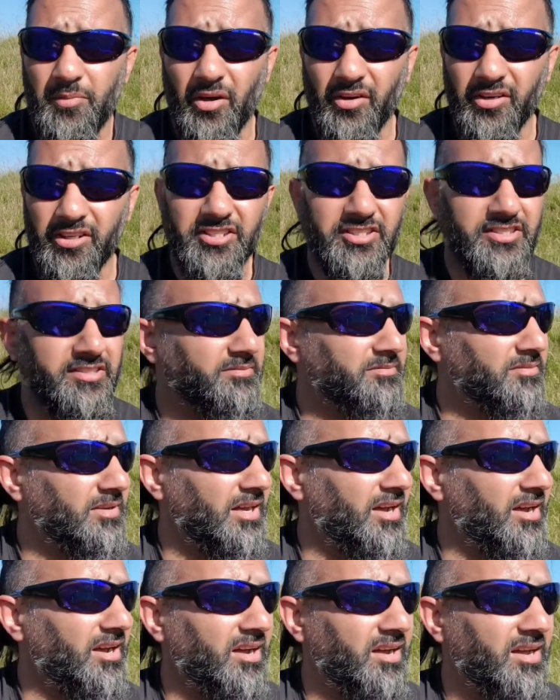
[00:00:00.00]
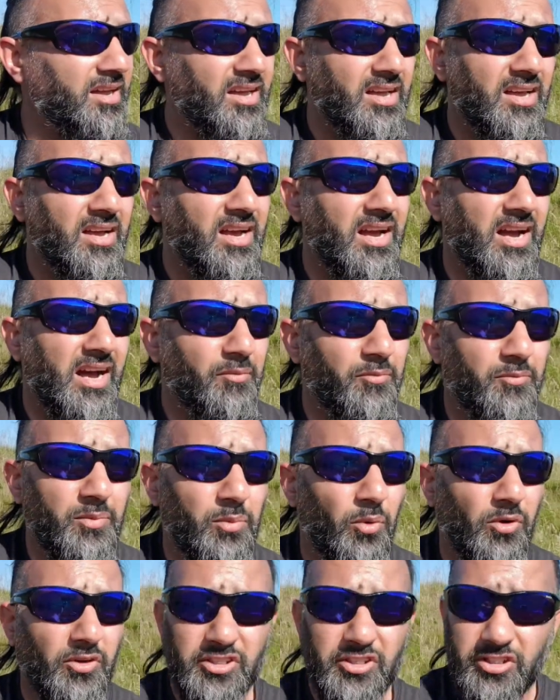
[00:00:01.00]
I'll be honest.
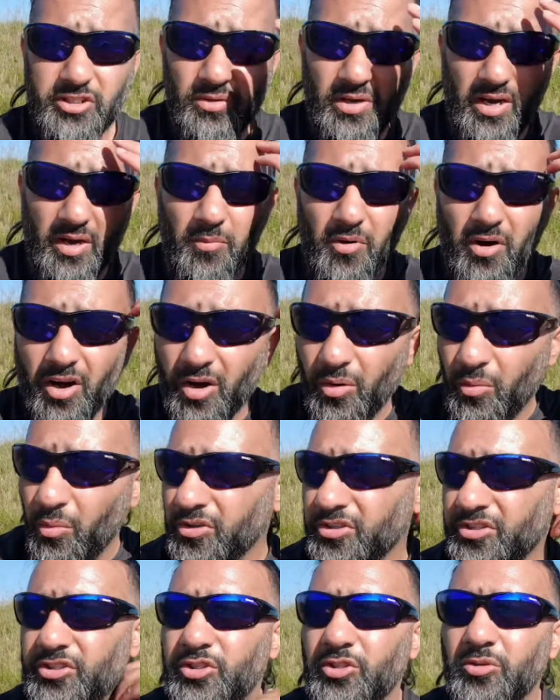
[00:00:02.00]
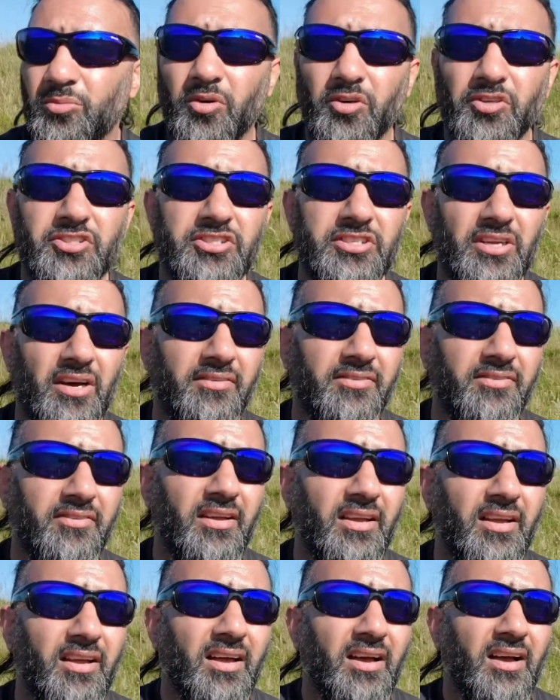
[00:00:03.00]
I've wanted to go out more, wanted to do more
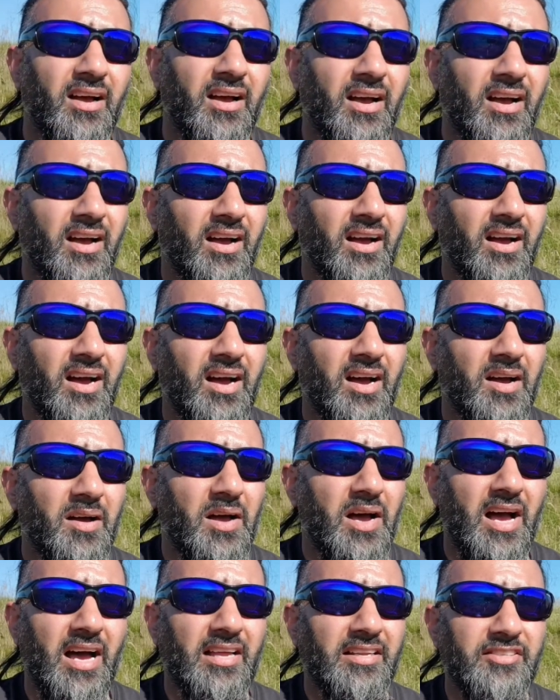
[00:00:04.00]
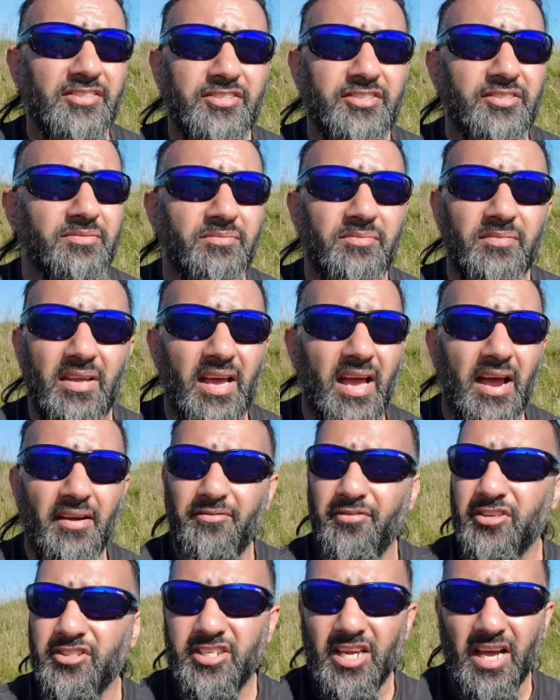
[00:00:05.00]
stuff, and
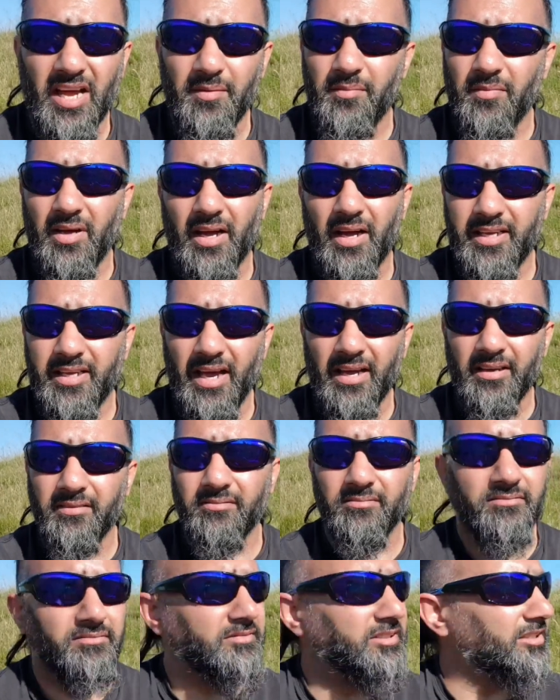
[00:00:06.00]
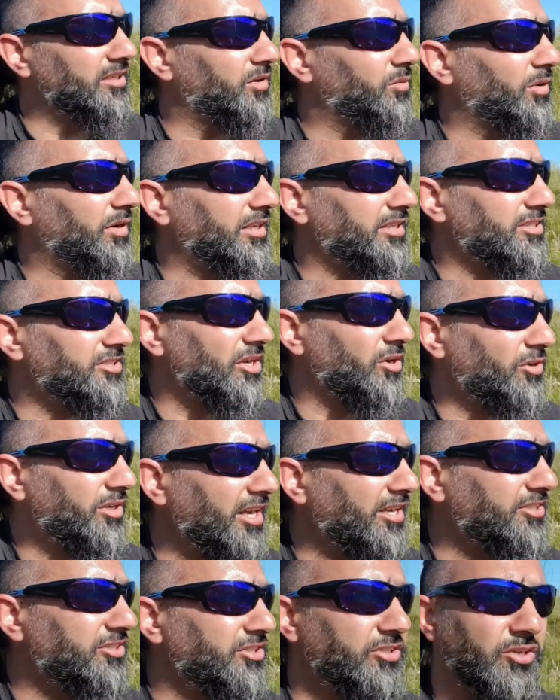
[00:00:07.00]
every time I can, when
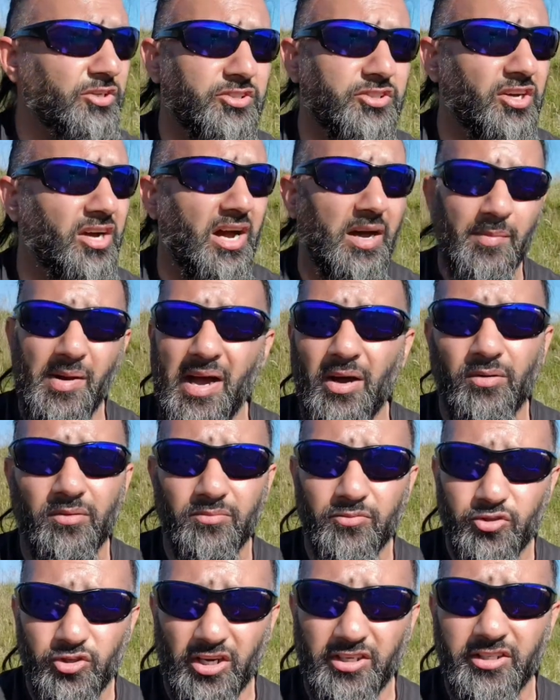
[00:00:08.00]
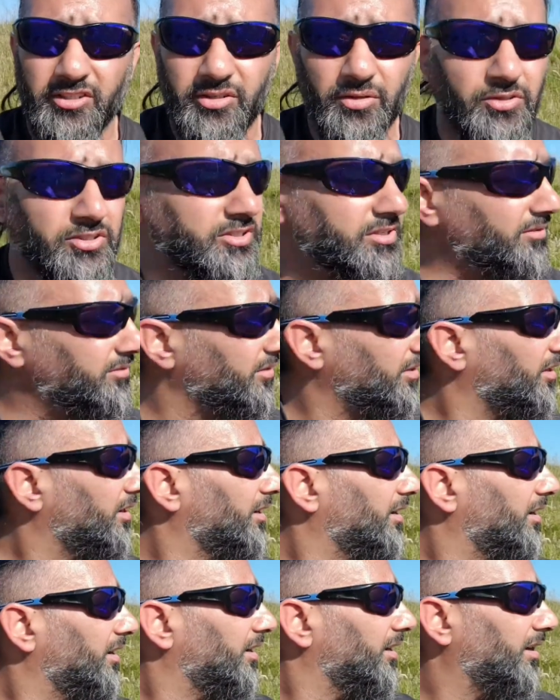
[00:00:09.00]
it's okay to do so, I'm out trying to do
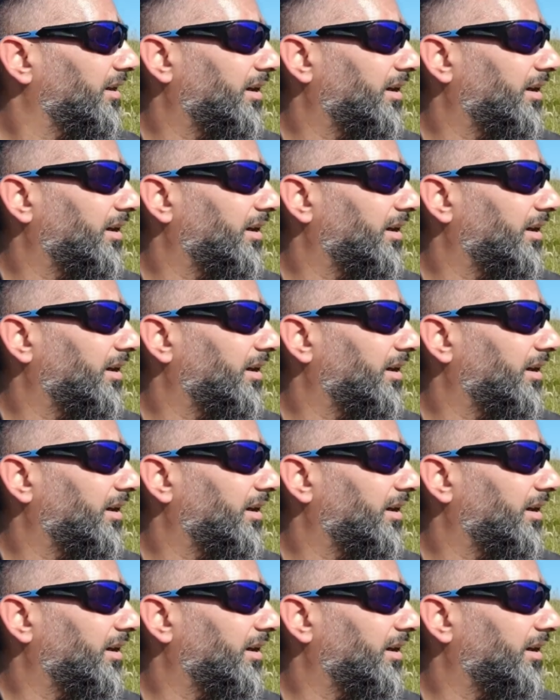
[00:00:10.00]
stuff.